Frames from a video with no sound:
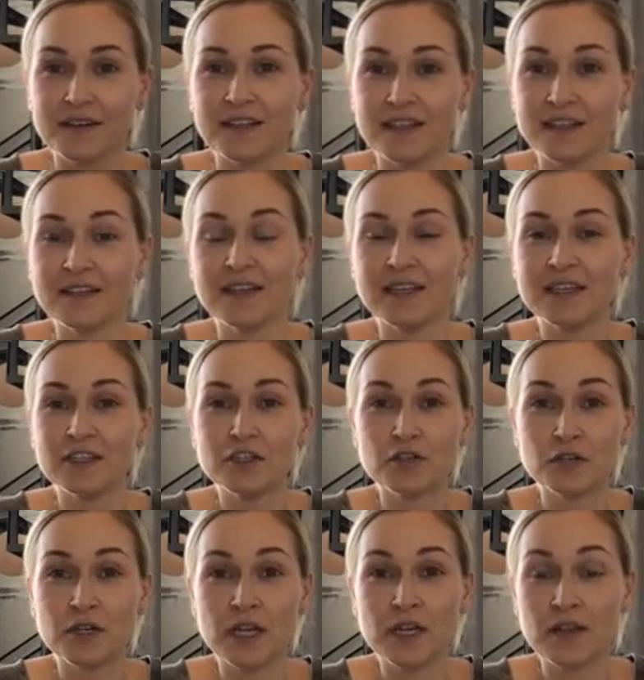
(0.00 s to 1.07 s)
in the
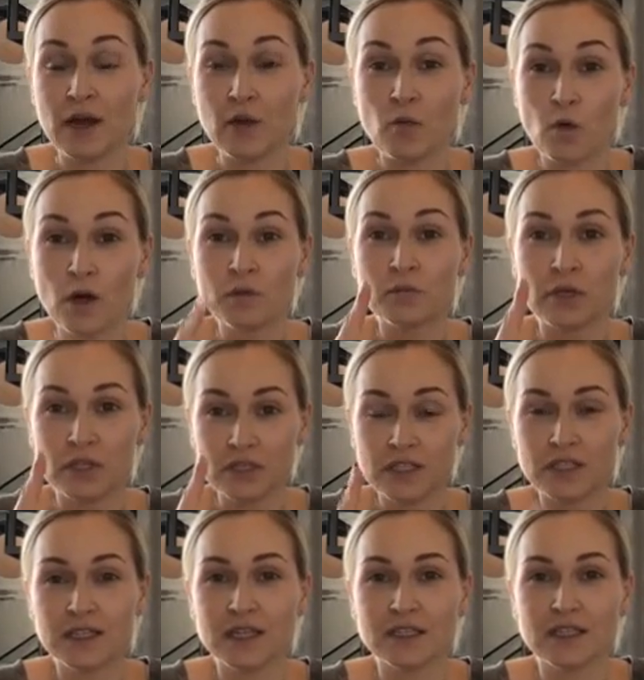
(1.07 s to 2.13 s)
industry, that one
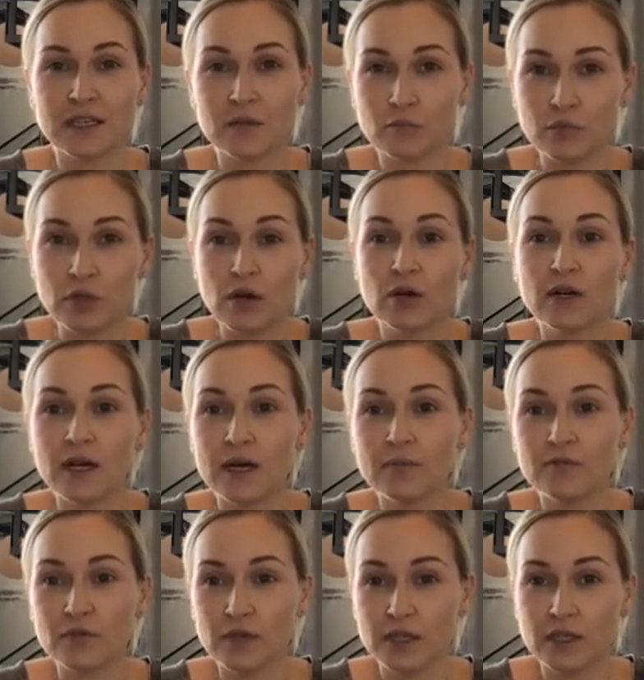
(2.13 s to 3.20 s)
person that's going to blow it up
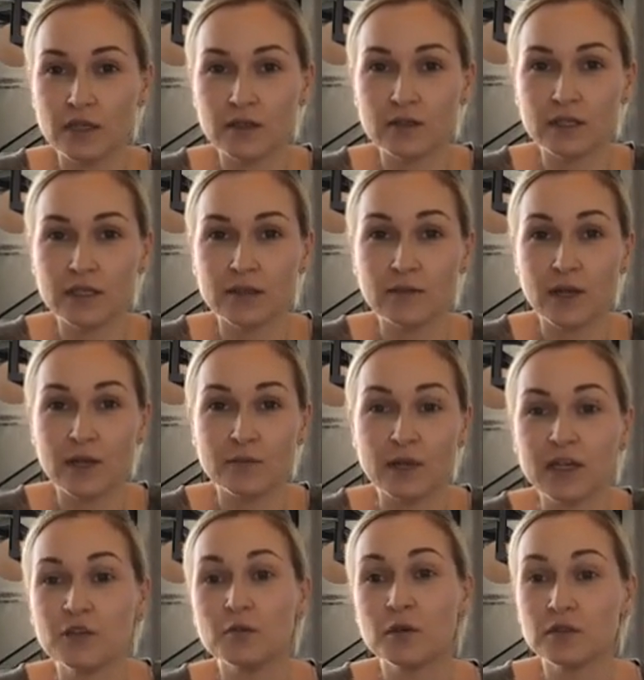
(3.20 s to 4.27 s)
for you and
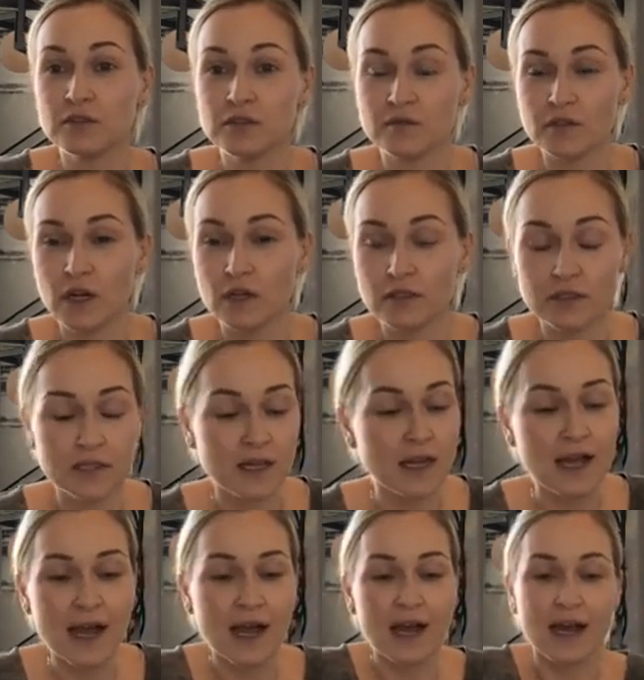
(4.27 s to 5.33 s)
make you millions of dollars.
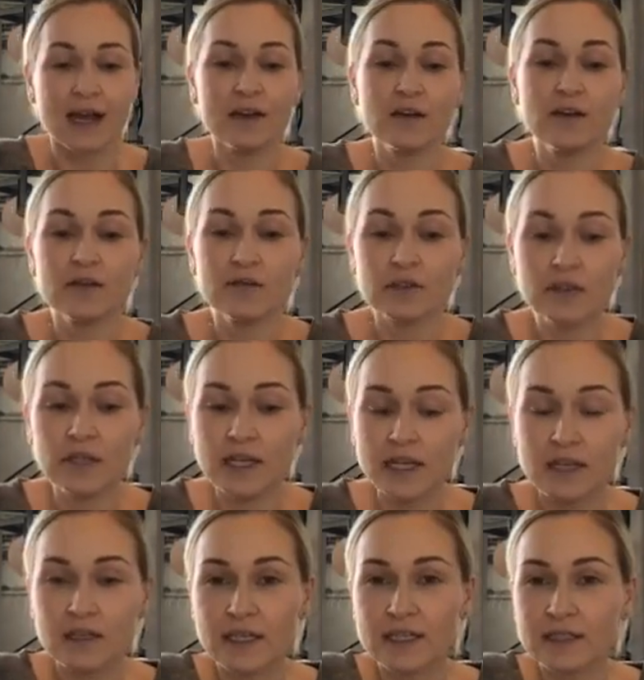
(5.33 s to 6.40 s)
I don't ever look at it
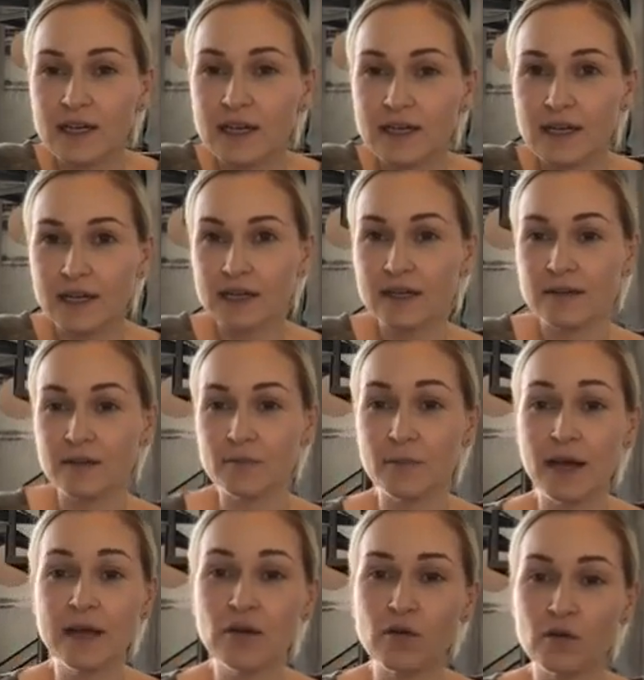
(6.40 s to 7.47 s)
like that.
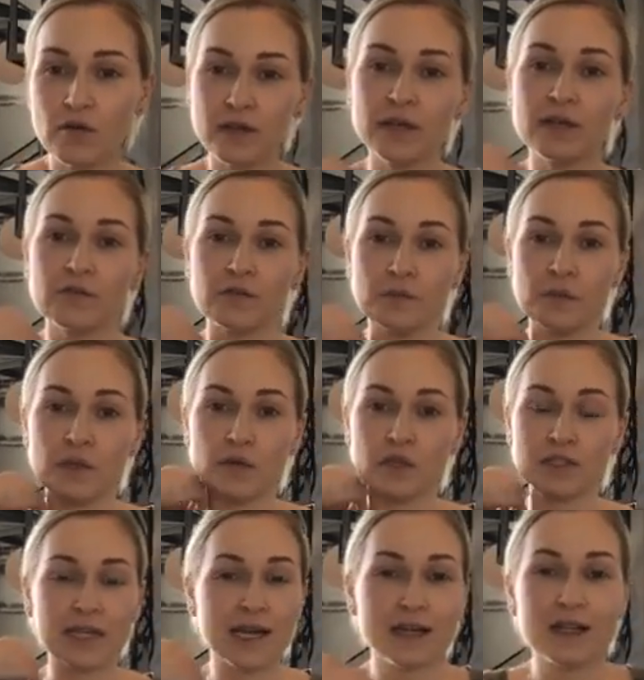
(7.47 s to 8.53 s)
My whole thing for me was
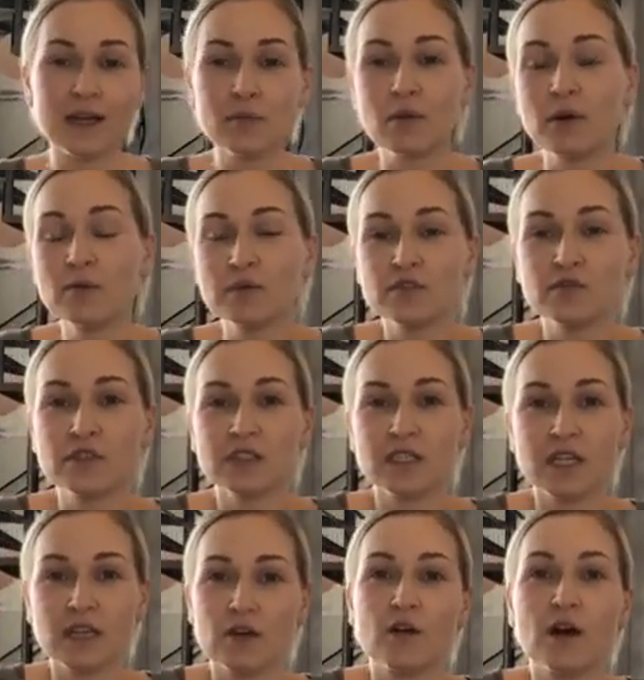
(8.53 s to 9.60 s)
I purposefully
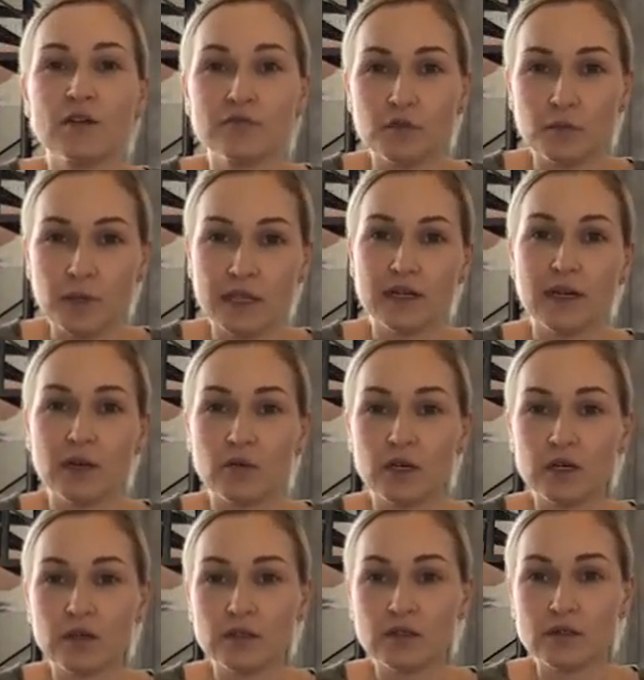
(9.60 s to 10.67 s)
didn't go after big
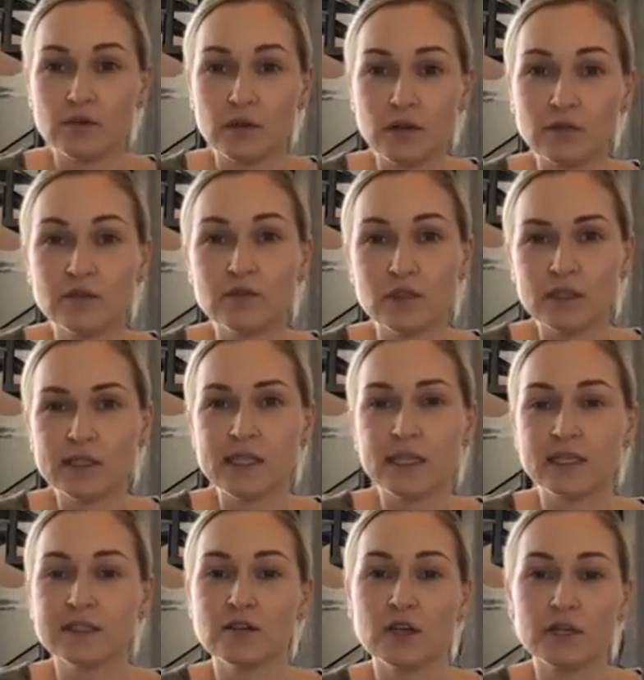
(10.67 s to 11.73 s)
networkers when I was first getting
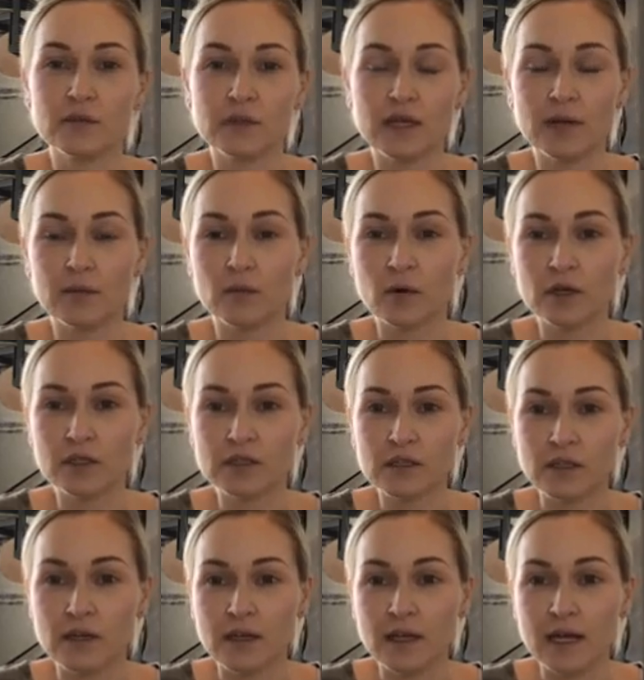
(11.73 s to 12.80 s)
started with HempWorks
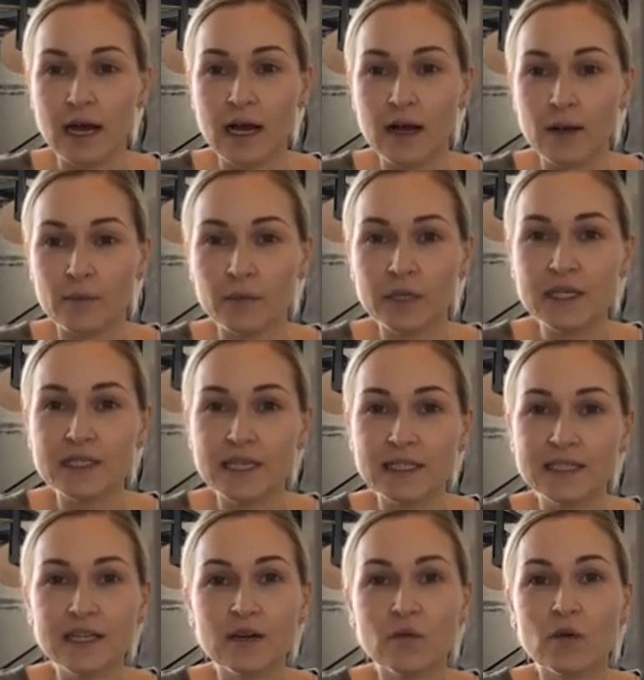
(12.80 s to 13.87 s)
because I
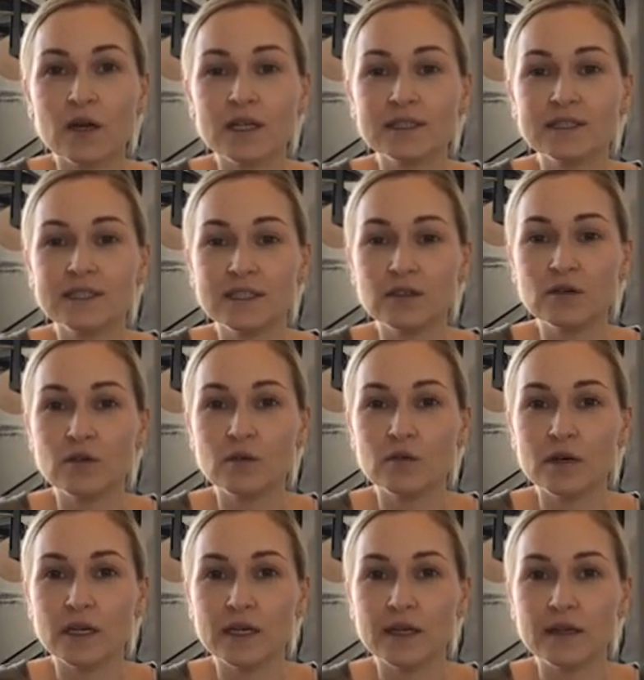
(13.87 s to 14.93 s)
didn't want to deal
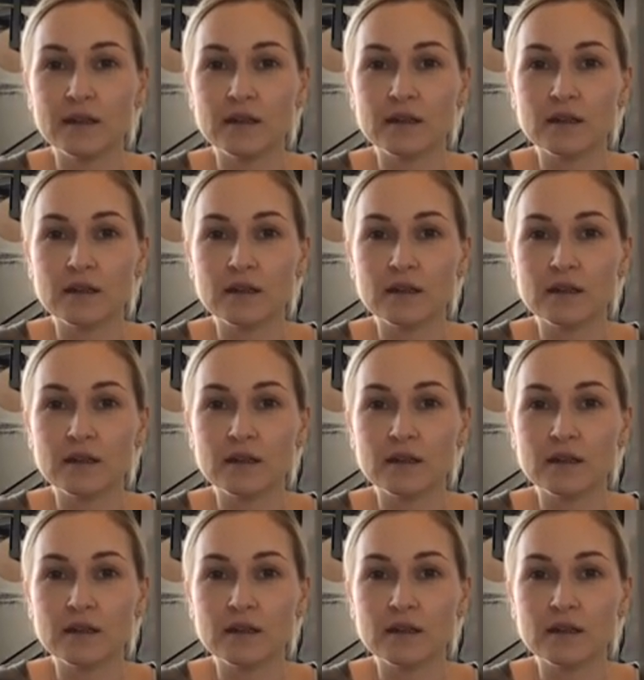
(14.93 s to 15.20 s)
with